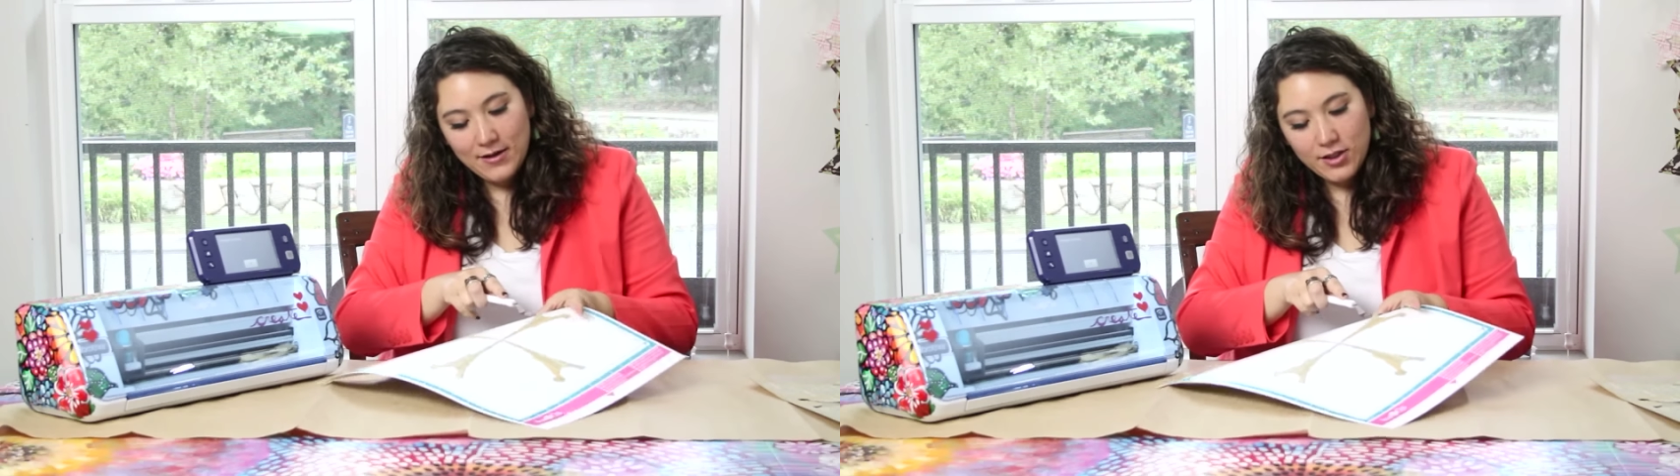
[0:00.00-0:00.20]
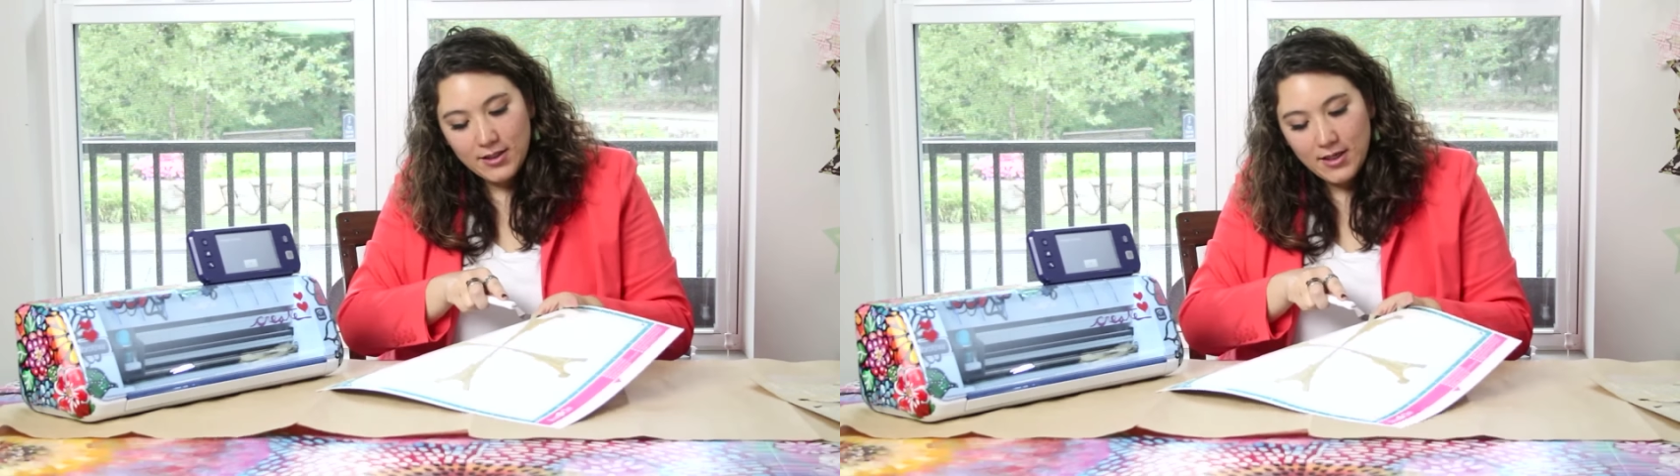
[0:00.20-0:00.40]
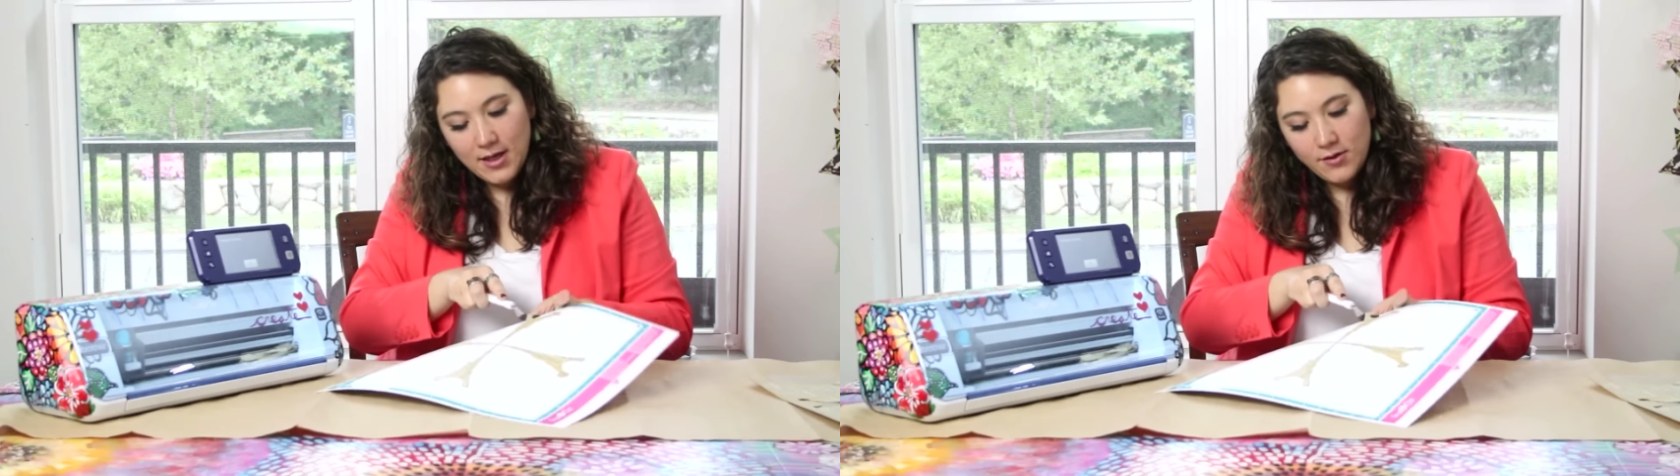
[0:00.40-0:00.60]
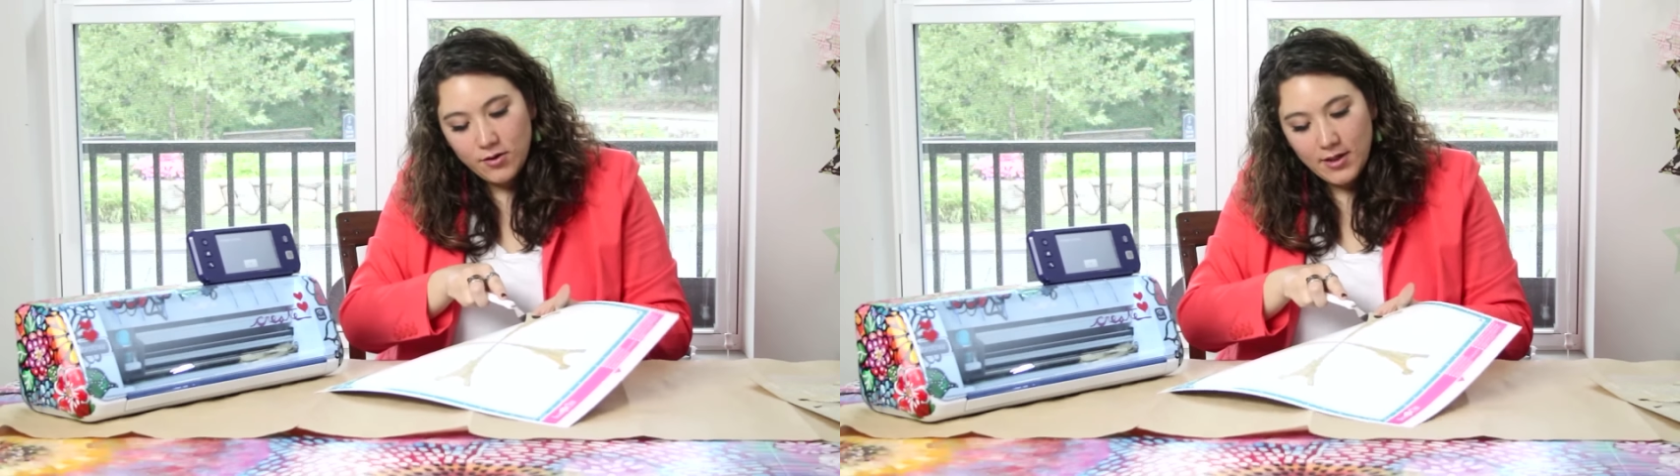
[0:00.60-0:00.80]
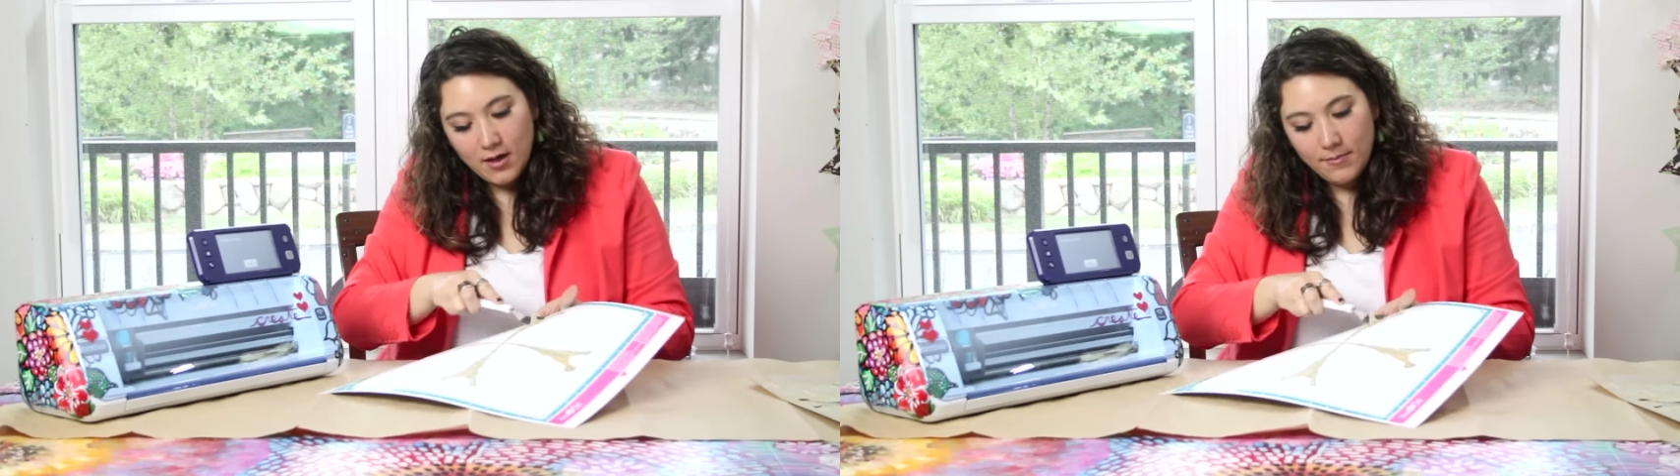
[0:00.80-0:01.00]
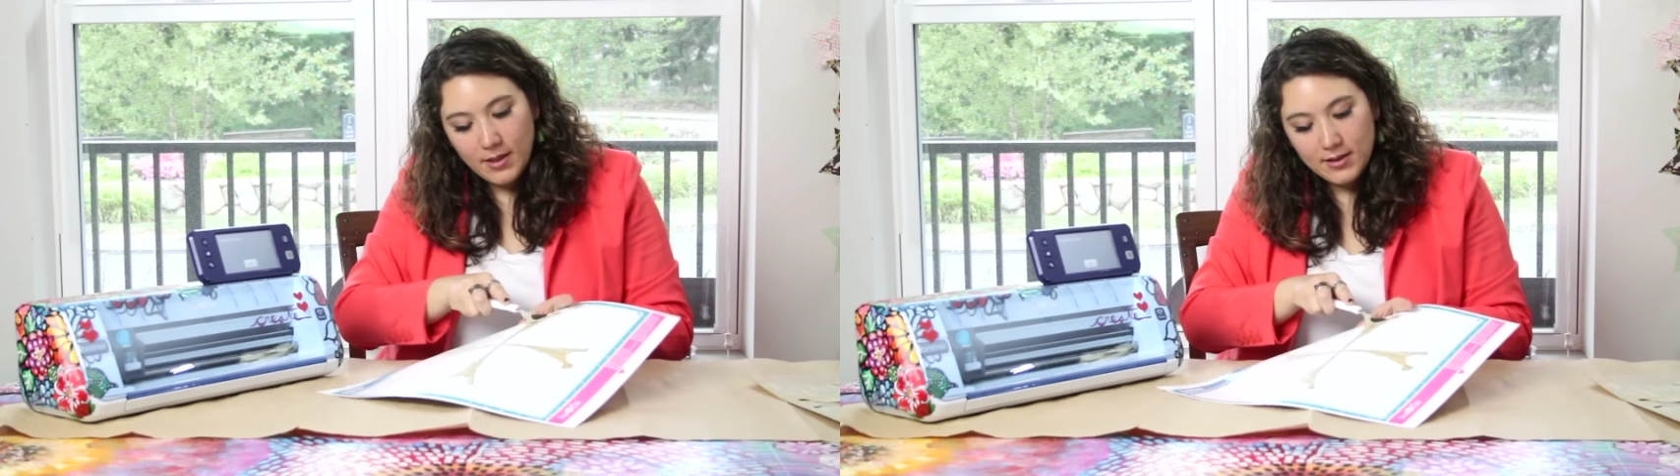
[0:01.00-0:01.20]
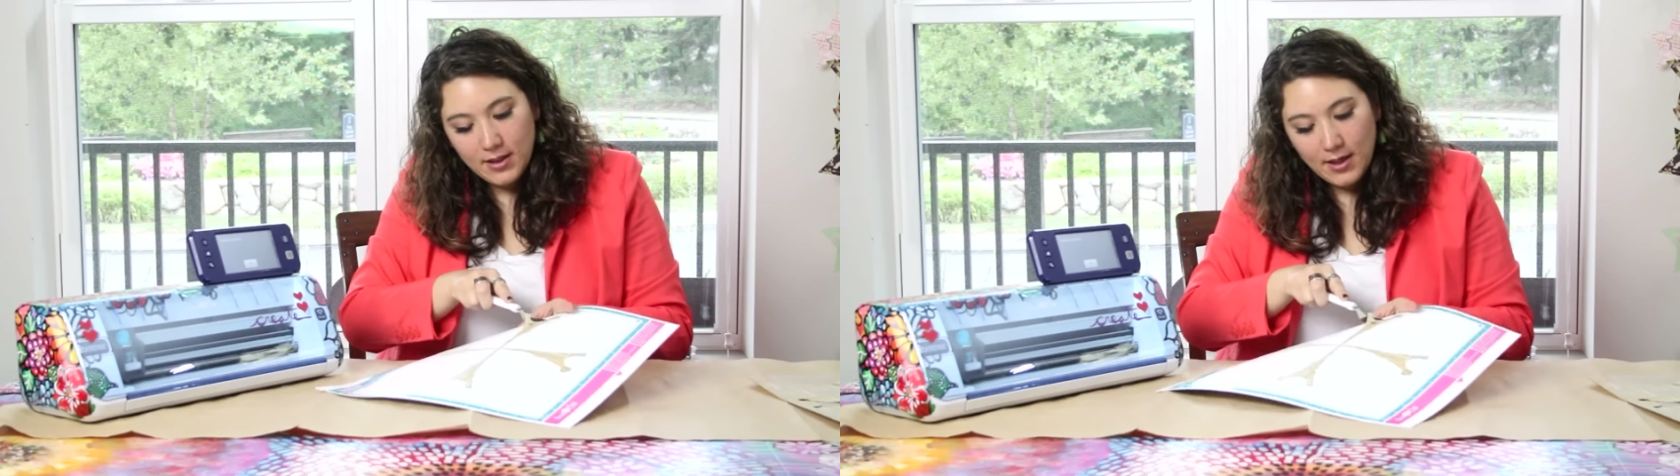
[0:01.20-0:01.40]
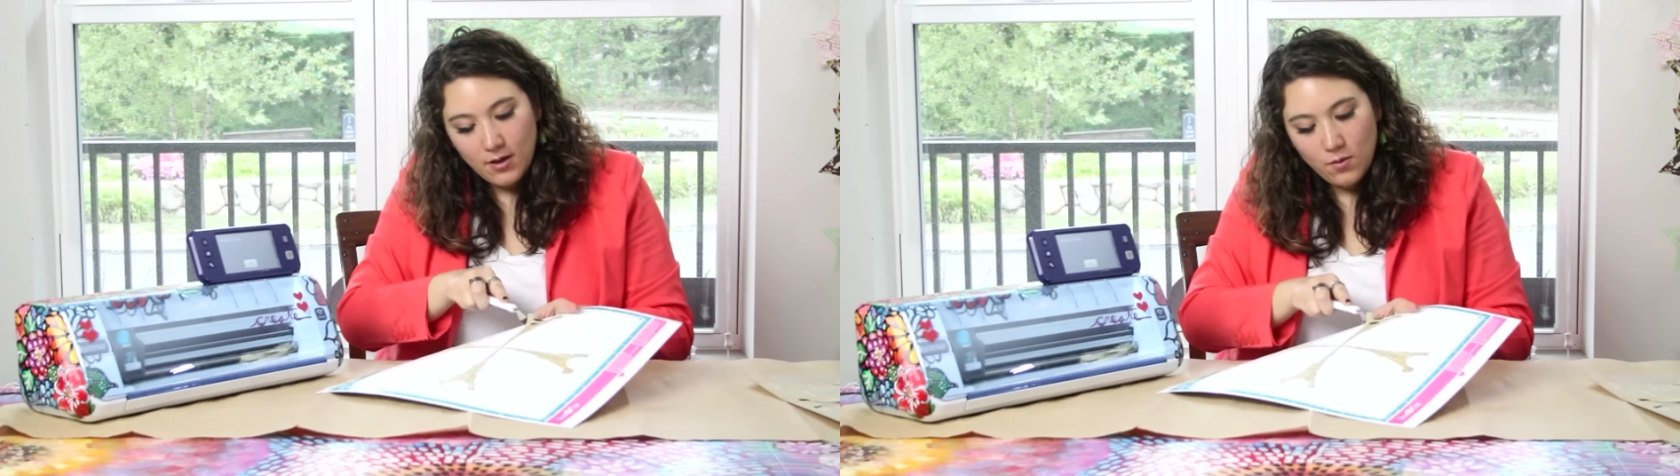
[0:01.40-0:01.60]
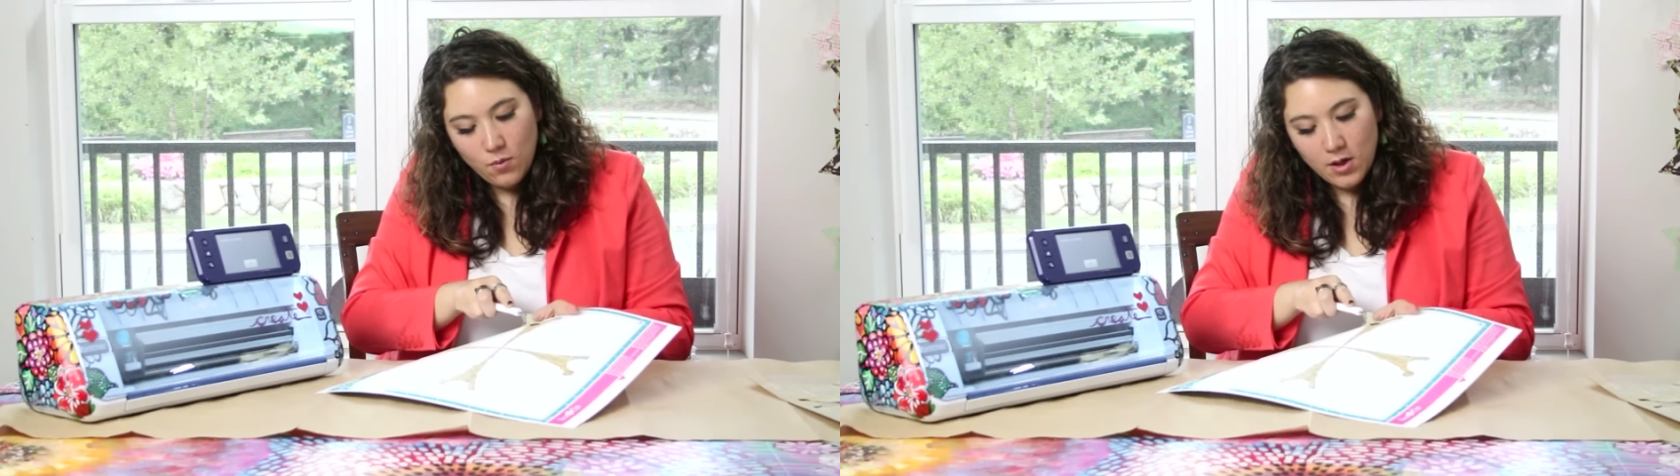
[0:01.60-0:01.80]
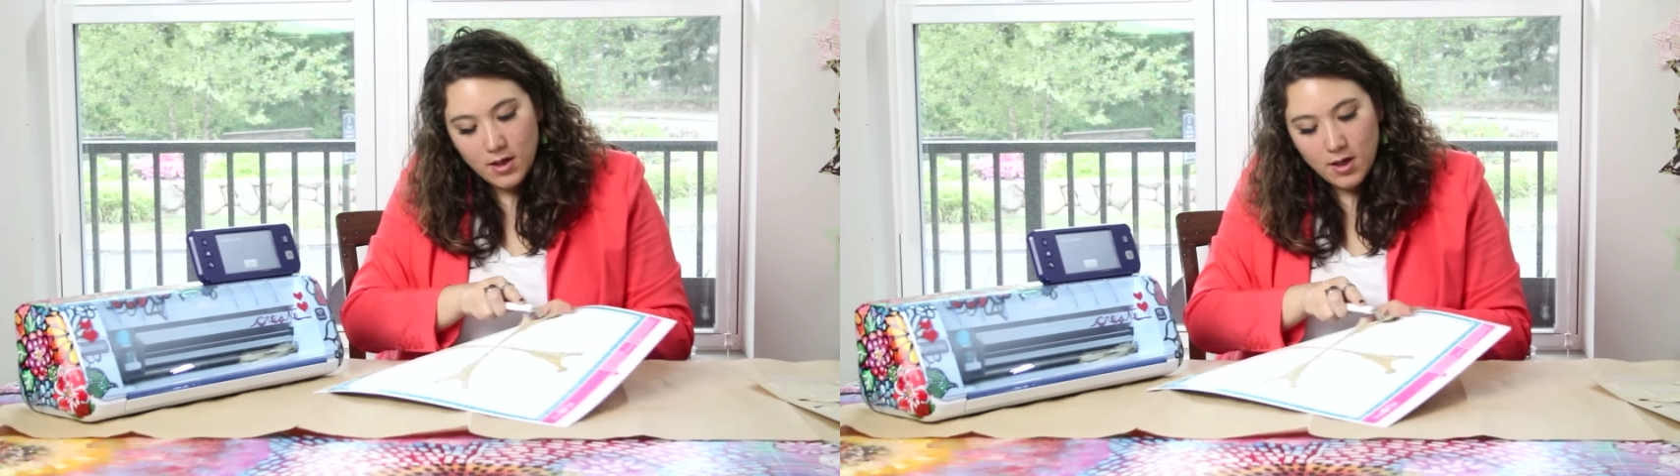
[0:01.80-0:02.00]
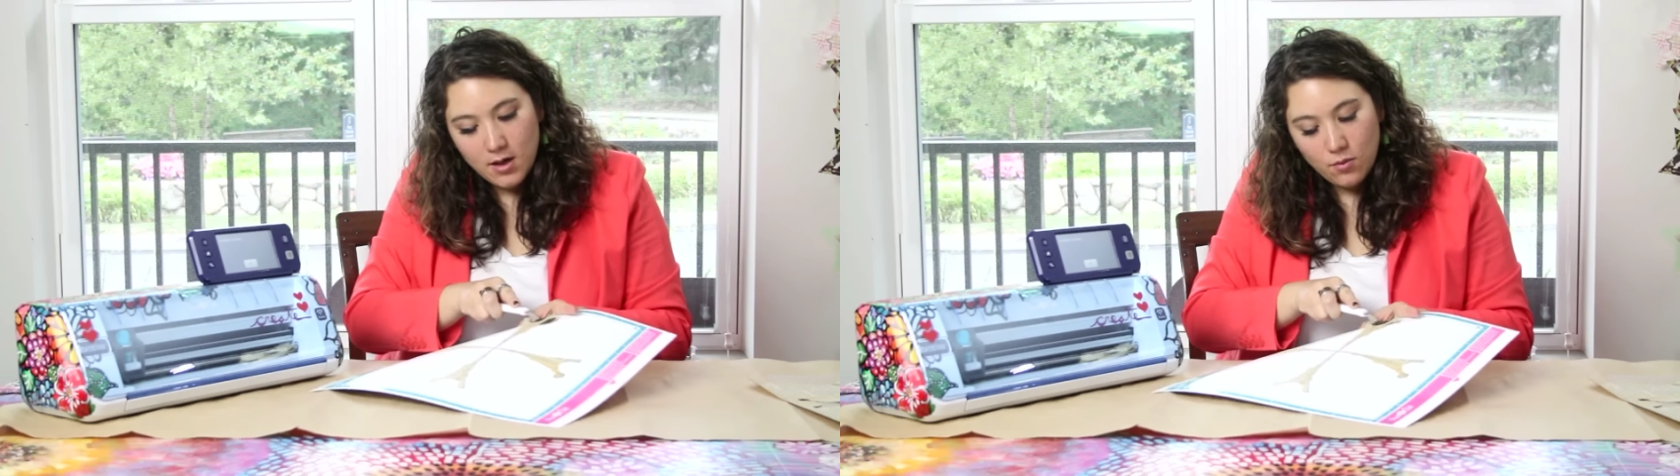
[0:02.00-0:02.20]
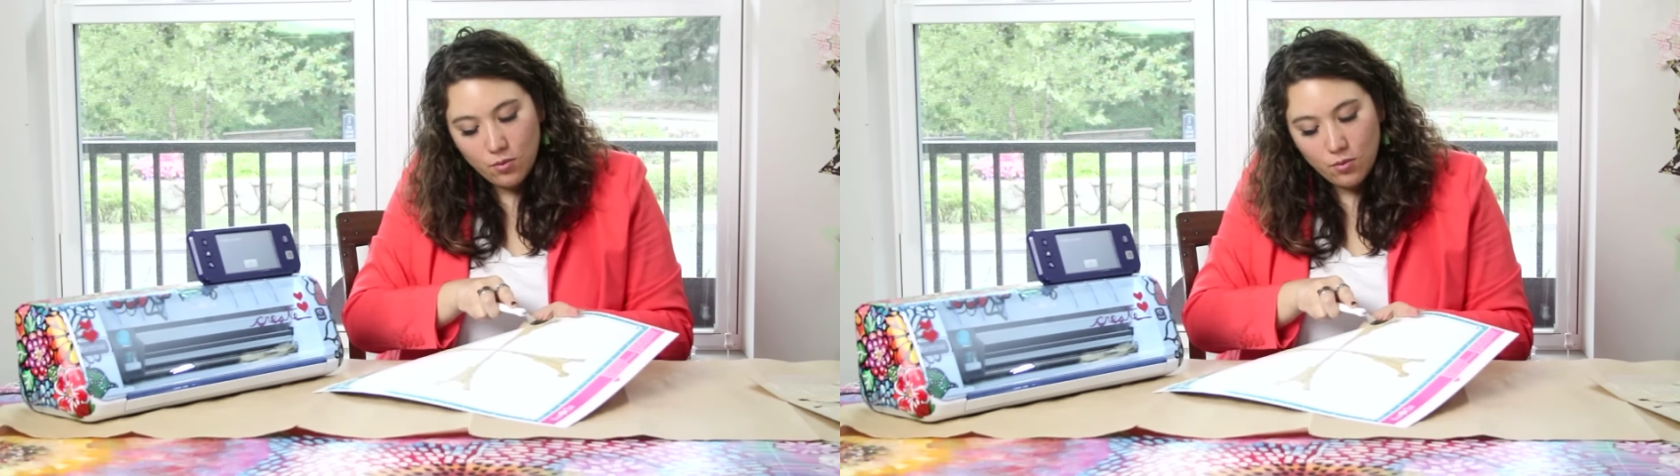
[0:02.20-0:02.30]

and just get under there because I don't want to